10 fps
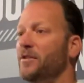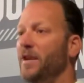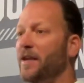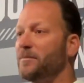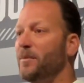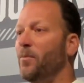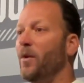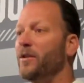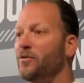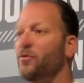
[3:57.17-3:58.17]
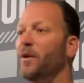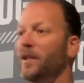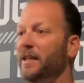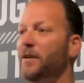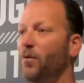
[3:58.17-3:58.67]
You asked me, what do
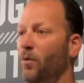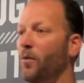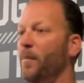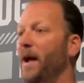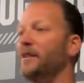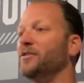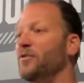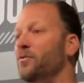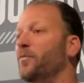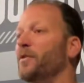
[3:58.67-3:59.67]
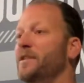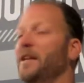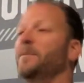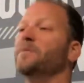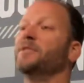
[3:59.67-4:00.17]
elite quarterbacks do for
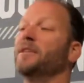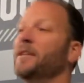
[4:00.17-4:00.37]
teams?